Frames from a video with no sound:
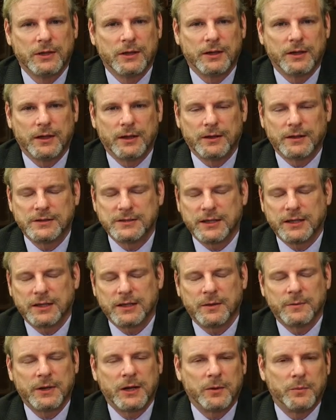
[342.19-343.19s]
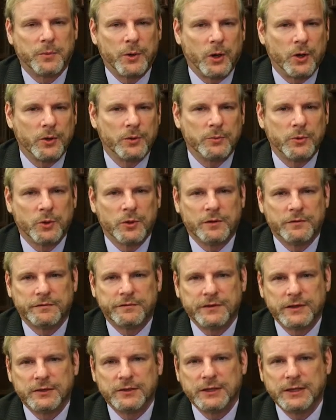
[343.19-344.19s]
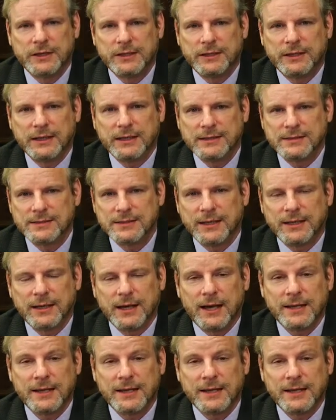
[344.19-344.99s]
They see it coming out of Baltimore and Philly and DC.